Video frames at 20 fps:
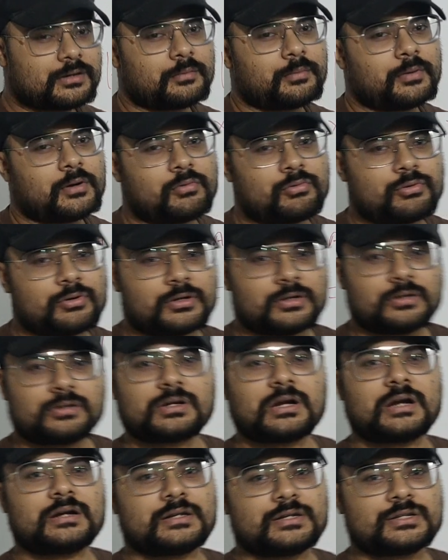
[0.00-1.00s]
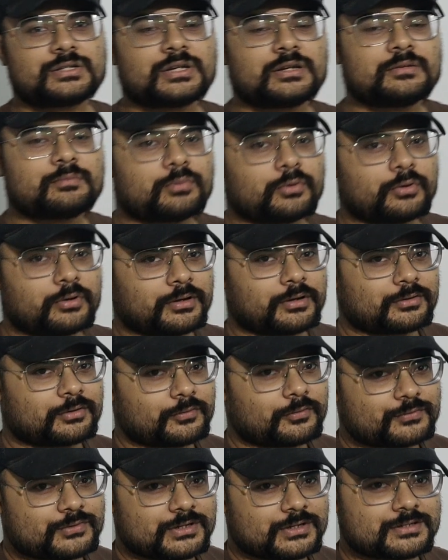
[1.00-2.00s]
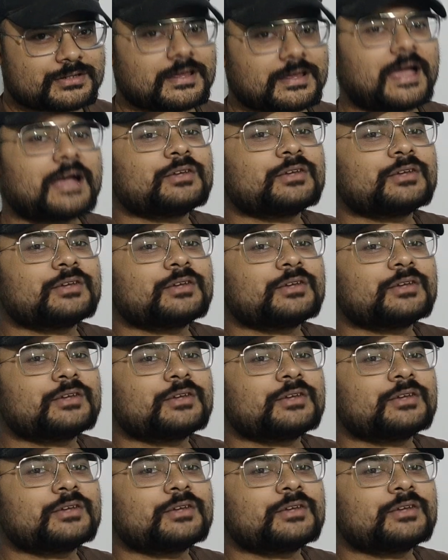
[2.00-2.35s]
bit about Cartesian product of sets.